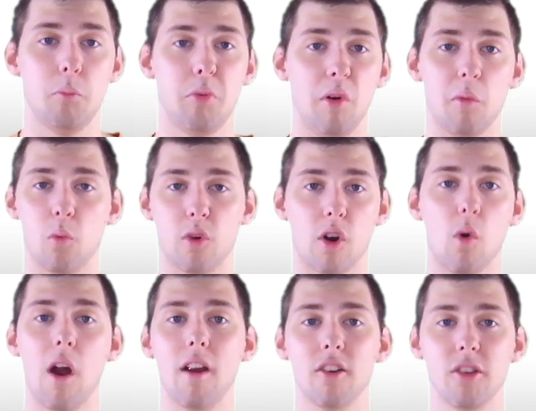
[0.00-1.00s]
but
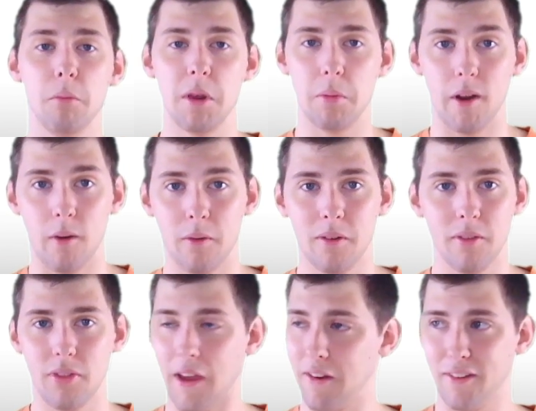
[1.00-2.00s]
requires Amiibo.
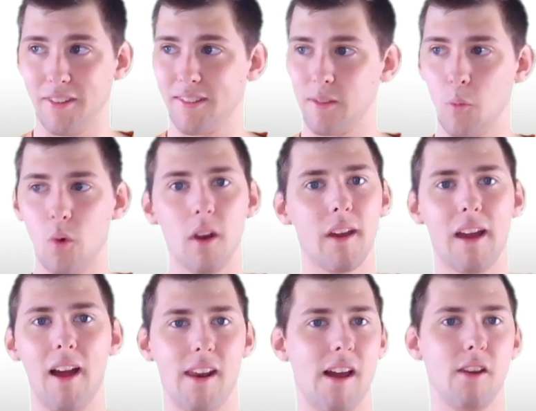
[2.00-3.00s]
That is what I
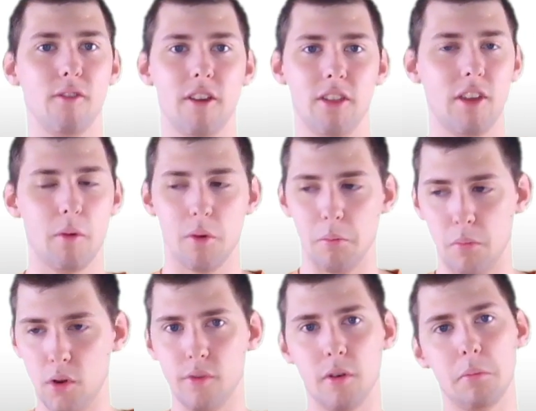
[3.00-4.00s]
got out of it. They were
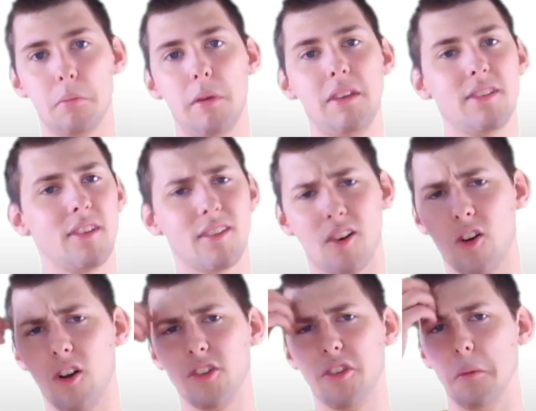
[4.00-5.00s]
moving pieces
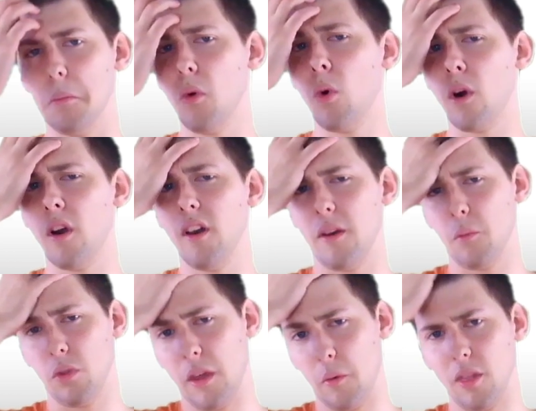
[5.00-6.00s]
across the board,
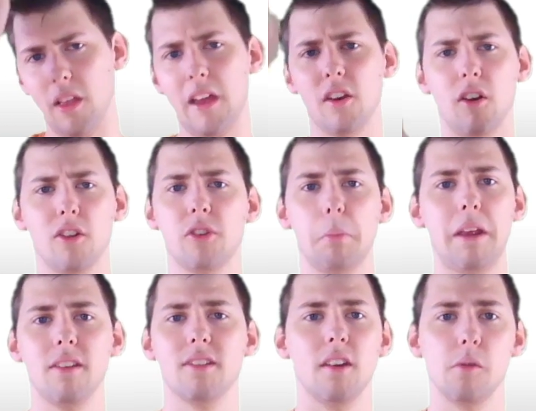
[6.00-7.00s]
and they would land on a
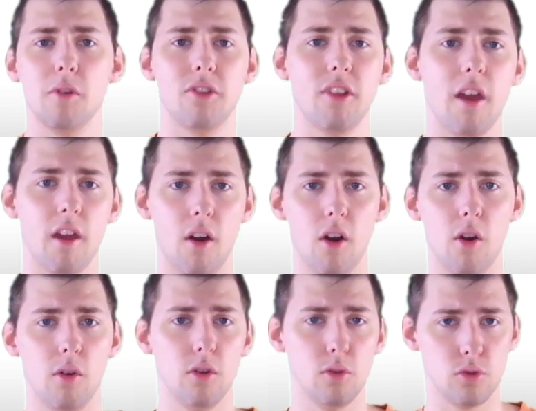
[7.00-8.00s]
space, and it would say,
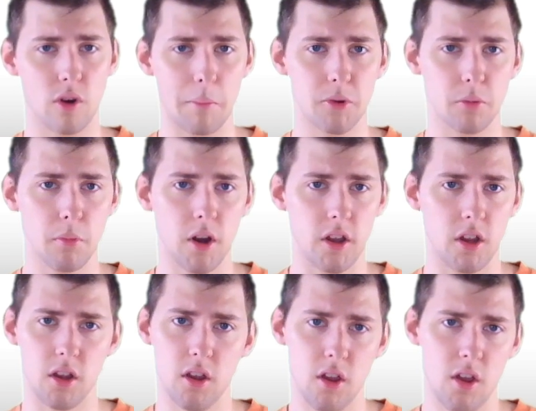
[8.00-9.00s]
oh, you dropped your
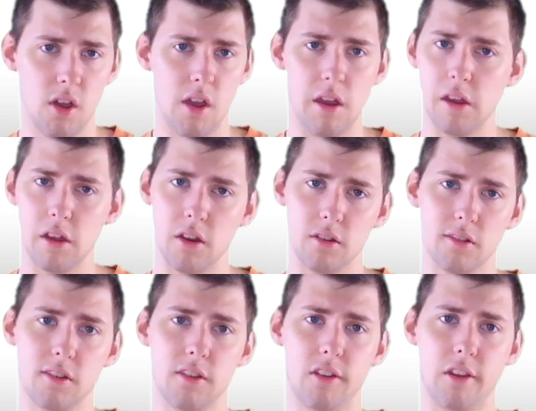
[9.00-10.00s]
money,
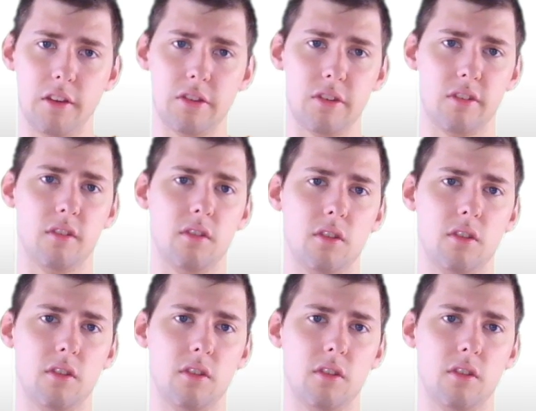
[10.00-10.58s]
and it's